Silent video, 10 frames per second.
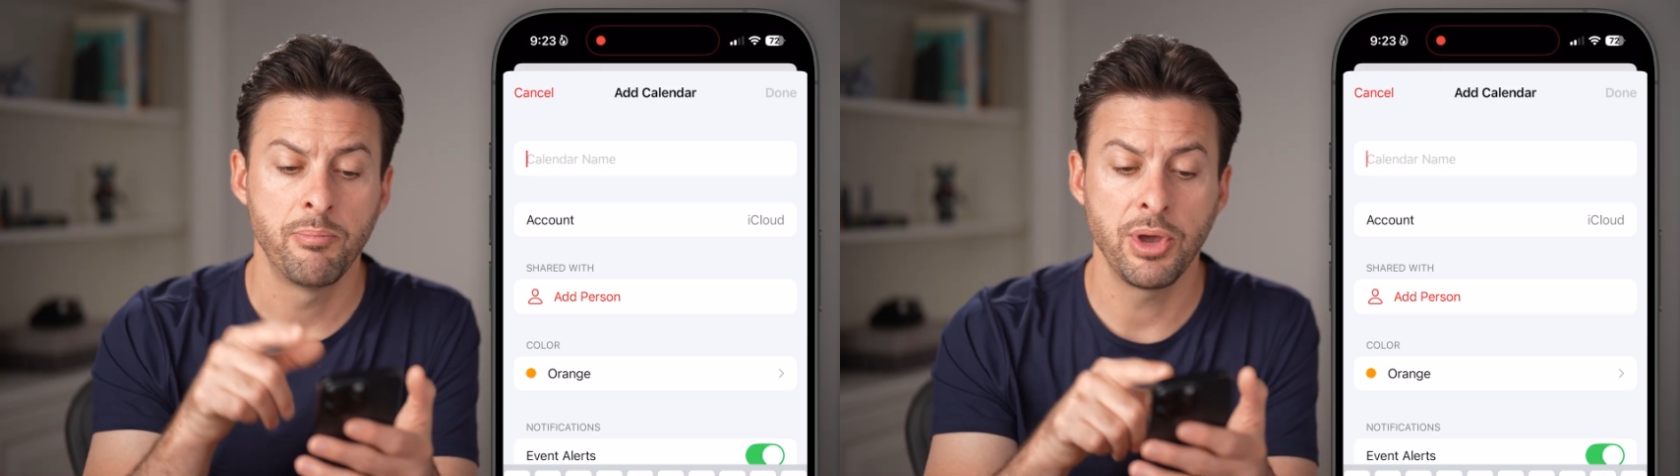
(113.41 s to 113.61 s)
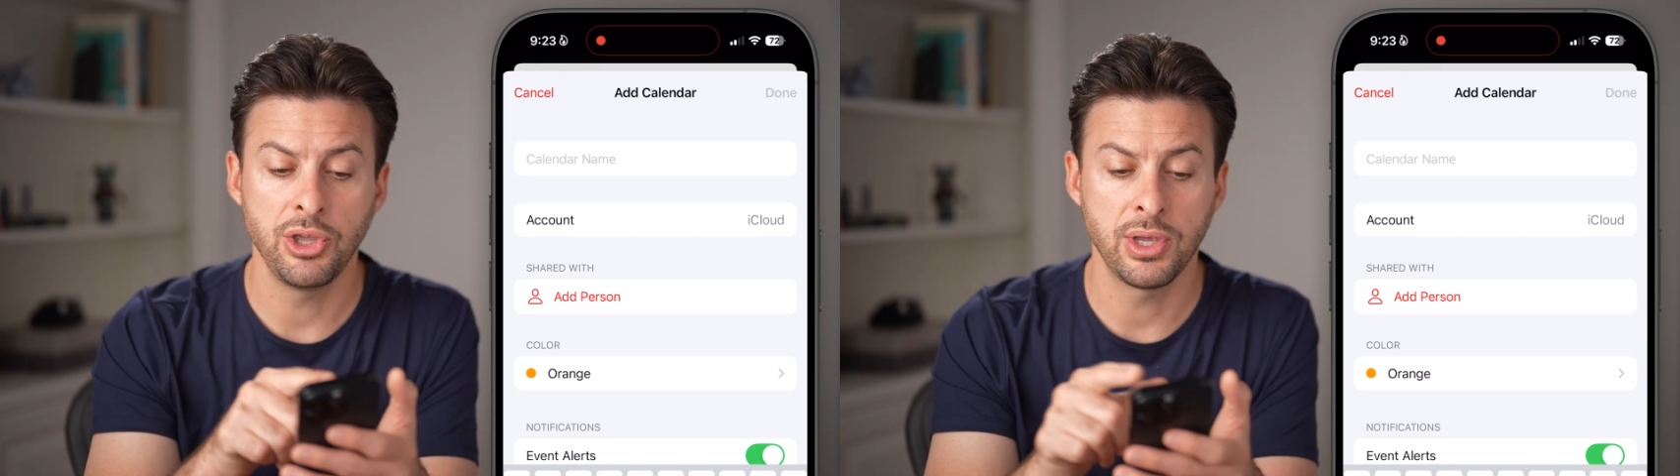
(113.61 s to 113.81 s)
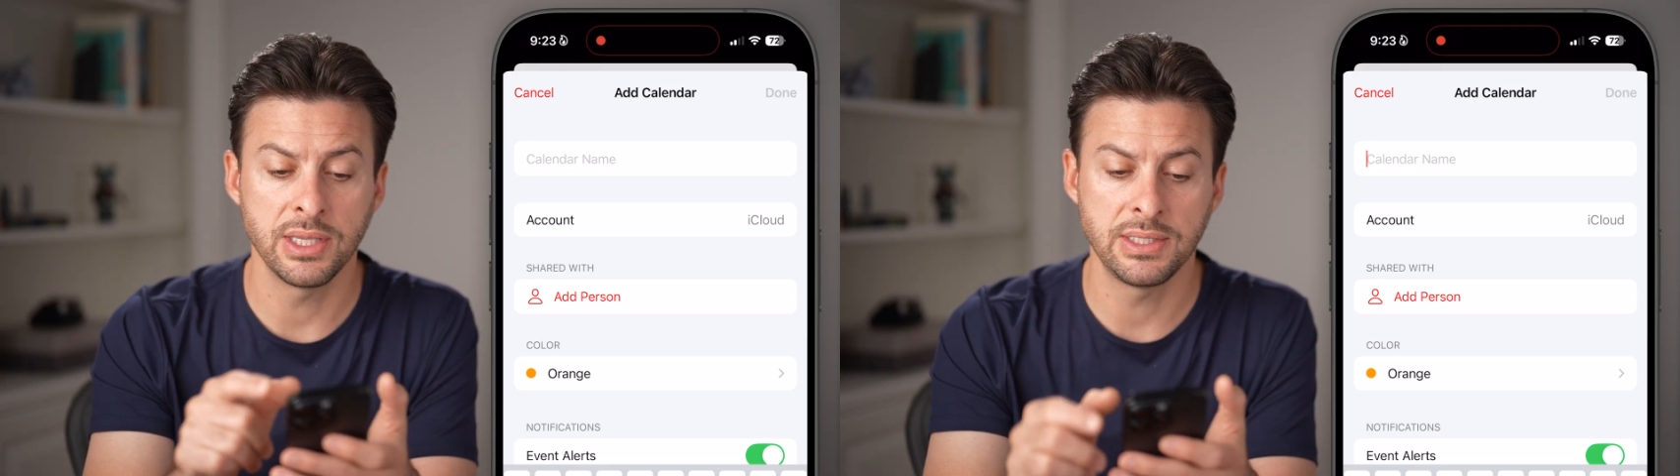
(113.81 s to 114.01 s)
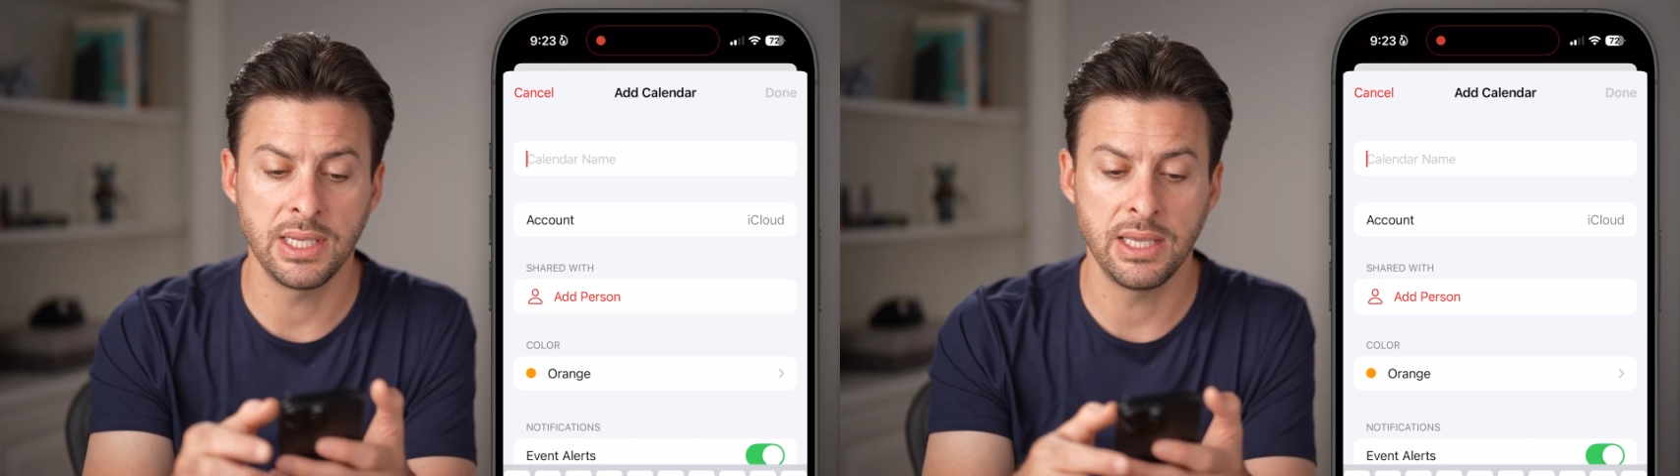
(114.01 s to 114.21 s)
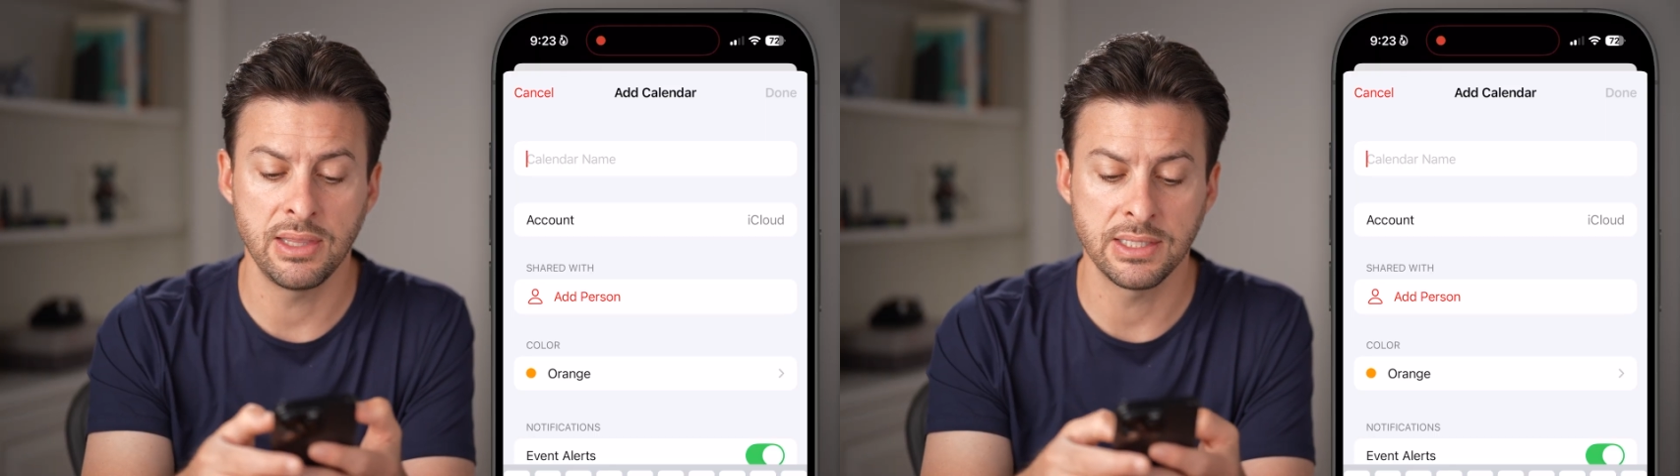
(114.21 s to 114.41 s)
But you can
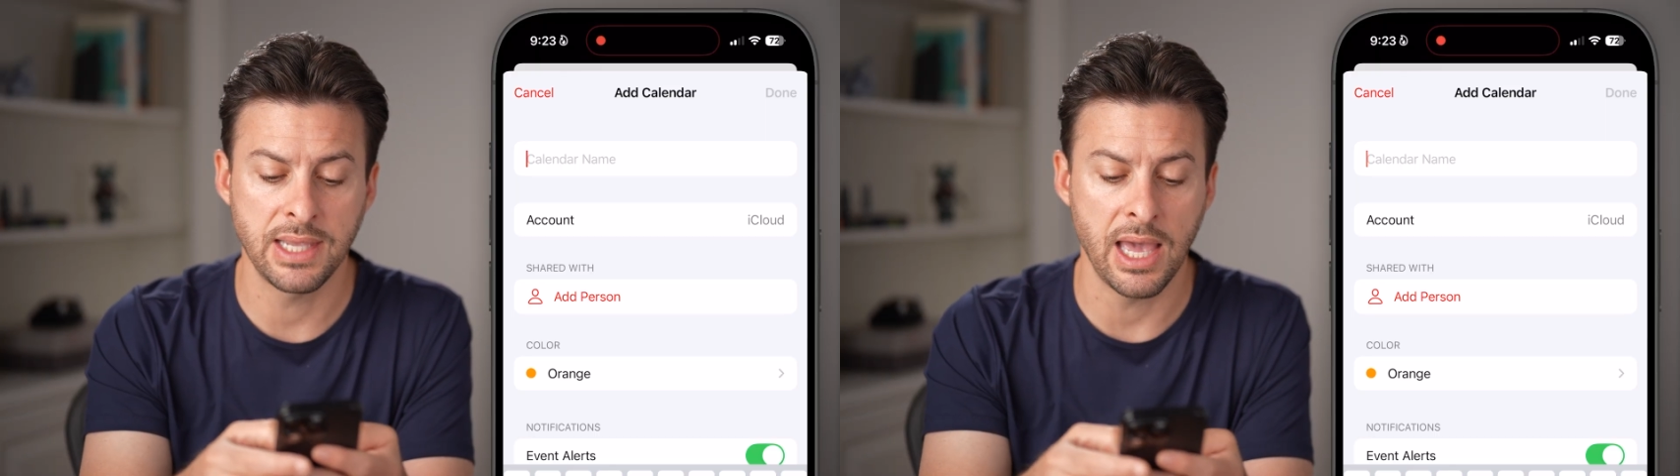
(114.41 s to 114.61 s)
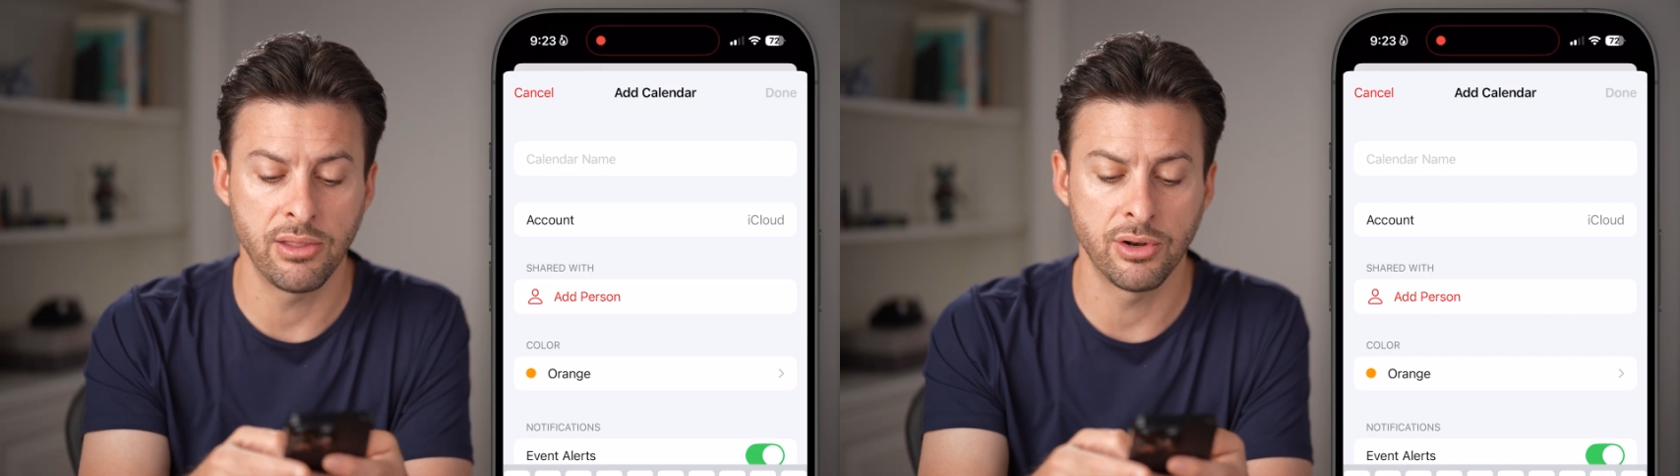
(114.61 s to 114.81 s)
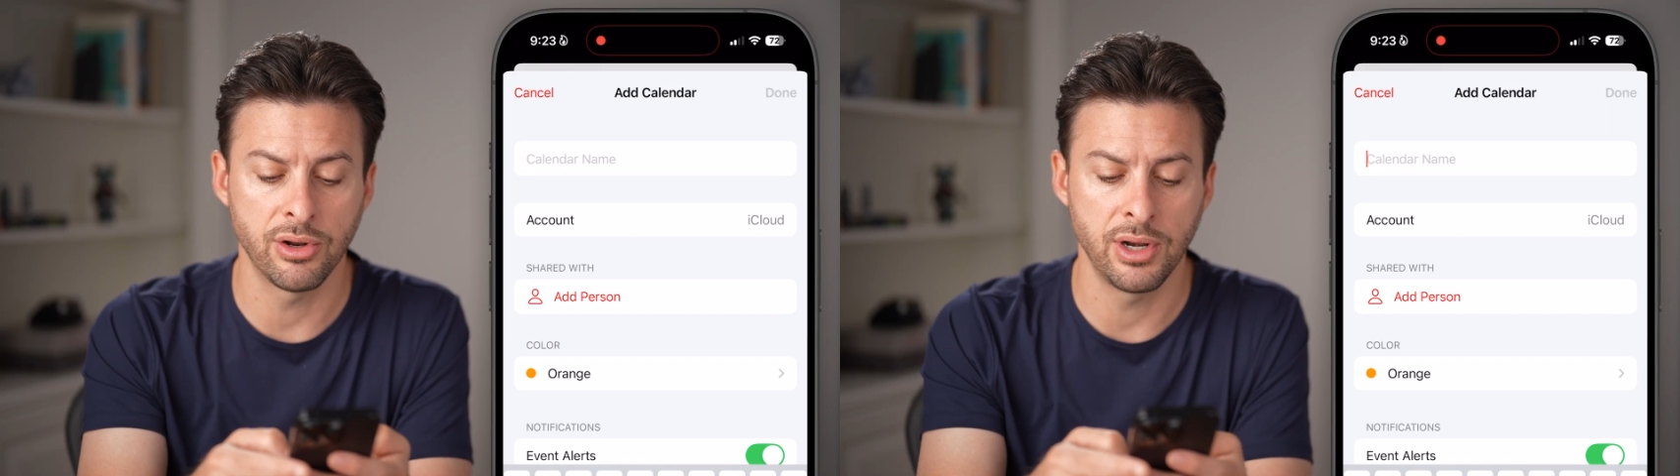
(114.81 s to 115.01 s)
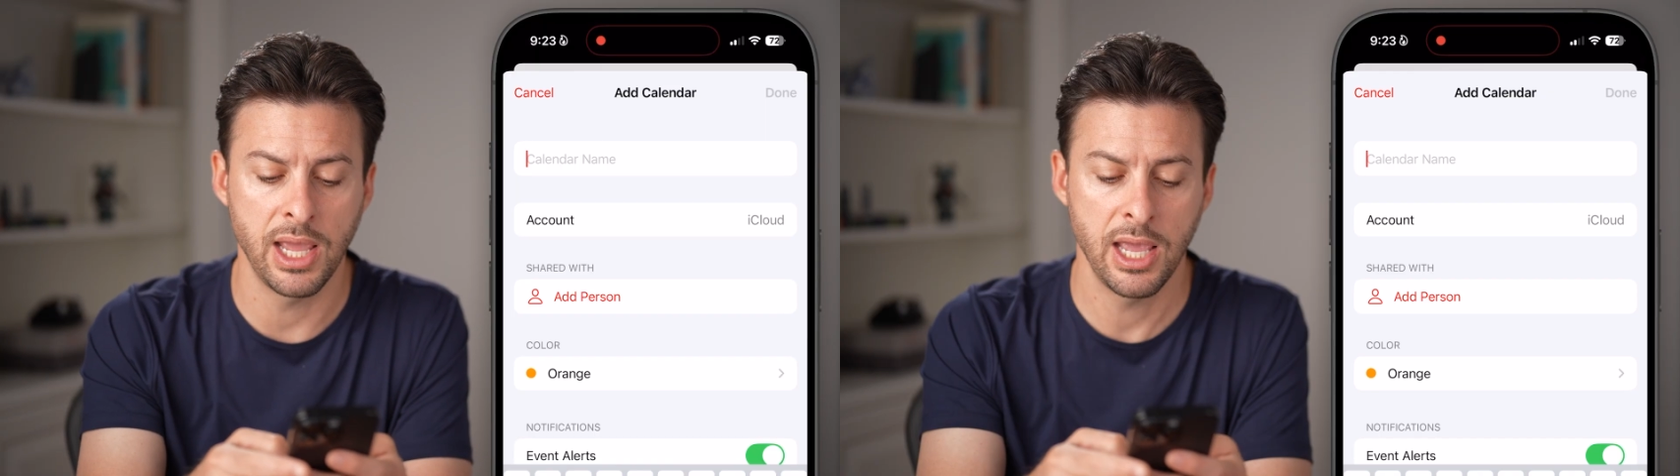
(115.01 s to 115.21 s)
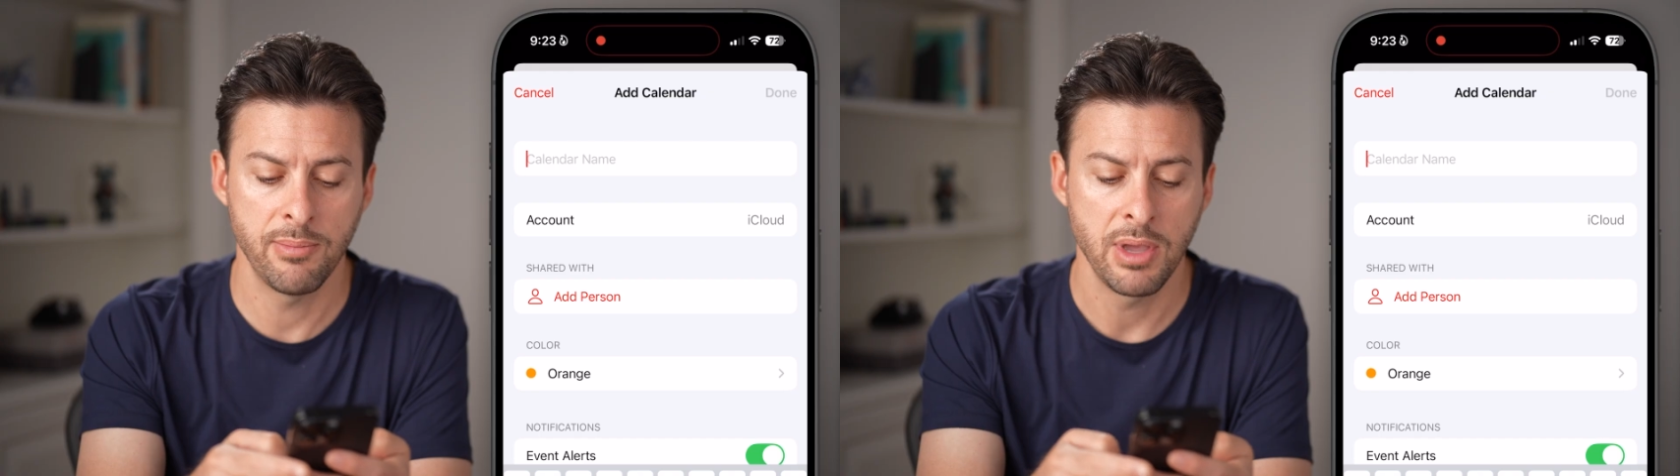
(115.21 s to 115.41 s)
see this calendar
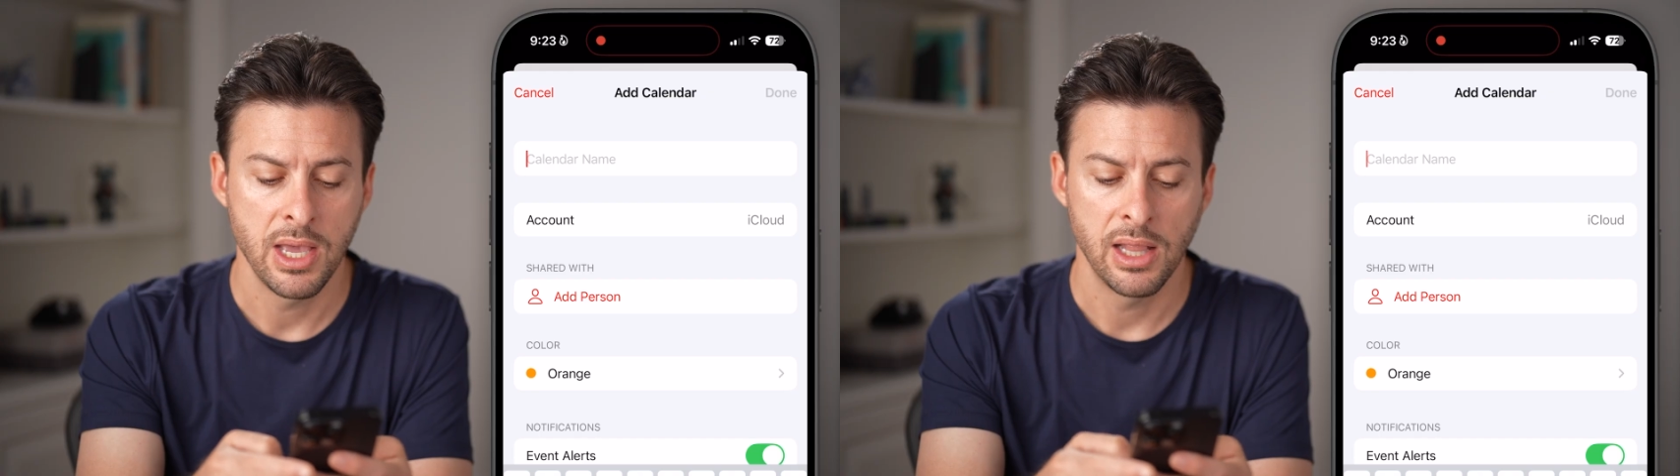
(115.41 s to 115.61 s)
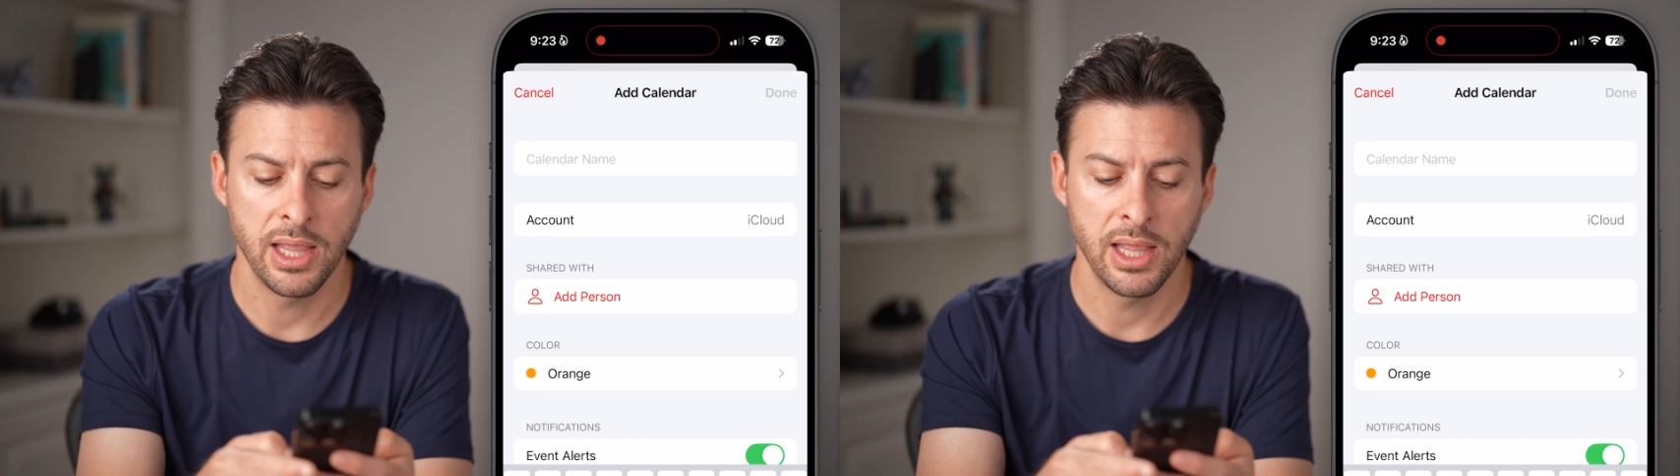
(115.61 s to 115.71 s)
name.